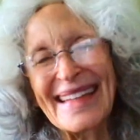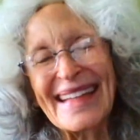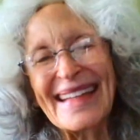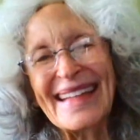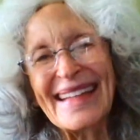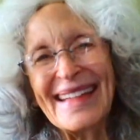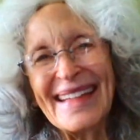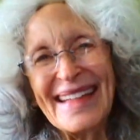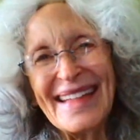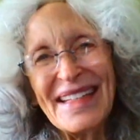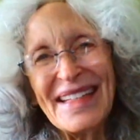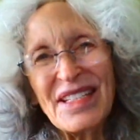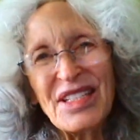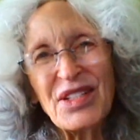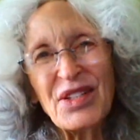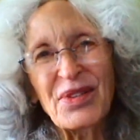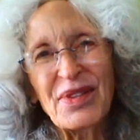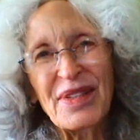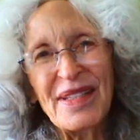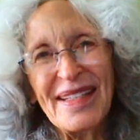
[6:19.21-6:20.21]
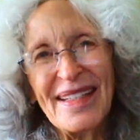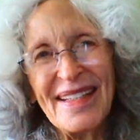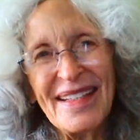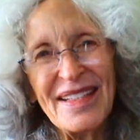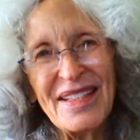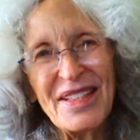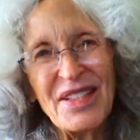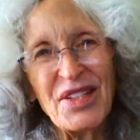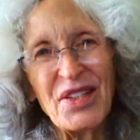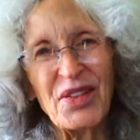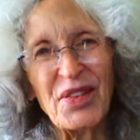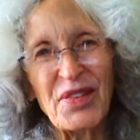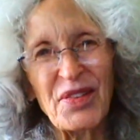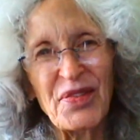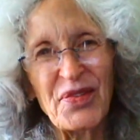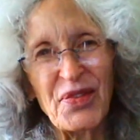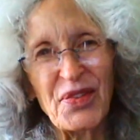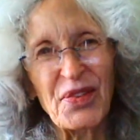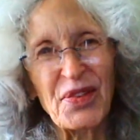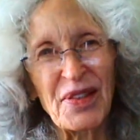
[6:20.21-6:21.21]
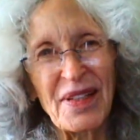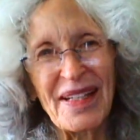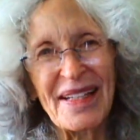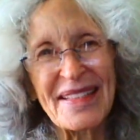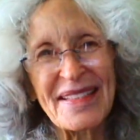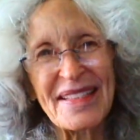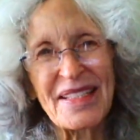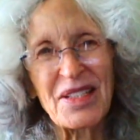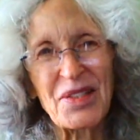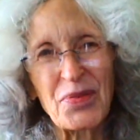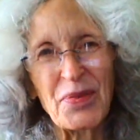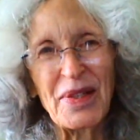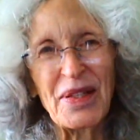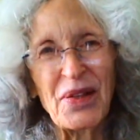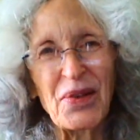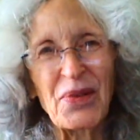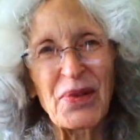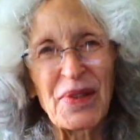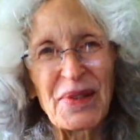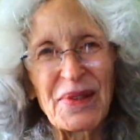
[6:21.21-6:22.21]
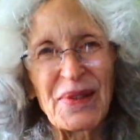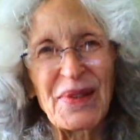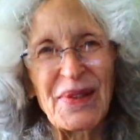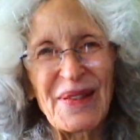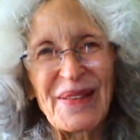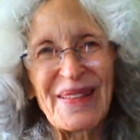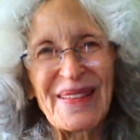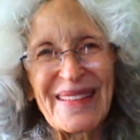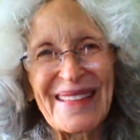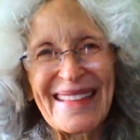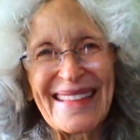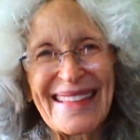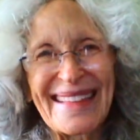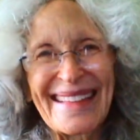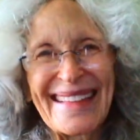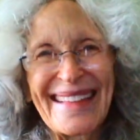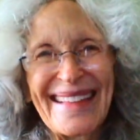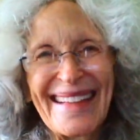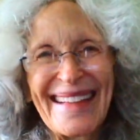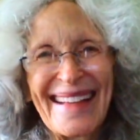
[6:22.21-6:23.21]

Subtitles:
They get easier and easier for us as we go along